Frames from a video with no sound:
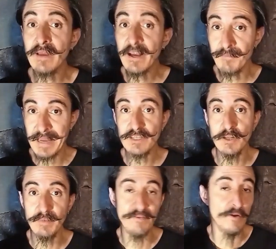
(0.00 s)
As we have
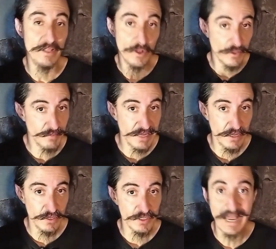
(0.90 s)
mentioned before in other
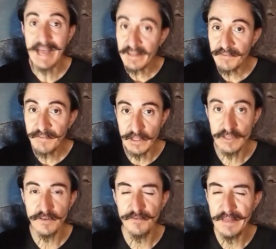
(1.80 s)
videos, Andean
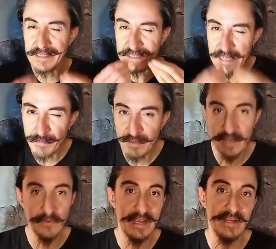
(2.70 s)
philosophy is
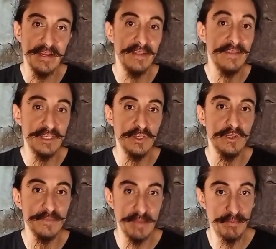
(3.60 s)
deeply ingrained in
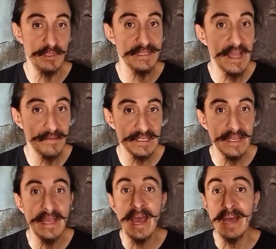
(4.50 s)
indigenous people's lives,
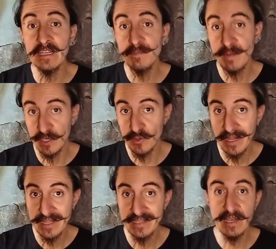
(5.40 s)
and
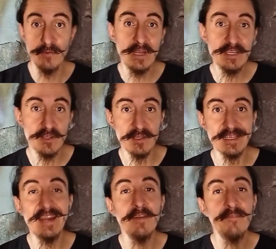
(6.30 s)
spirituality and
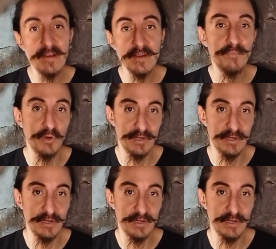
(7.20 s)
rituals are a very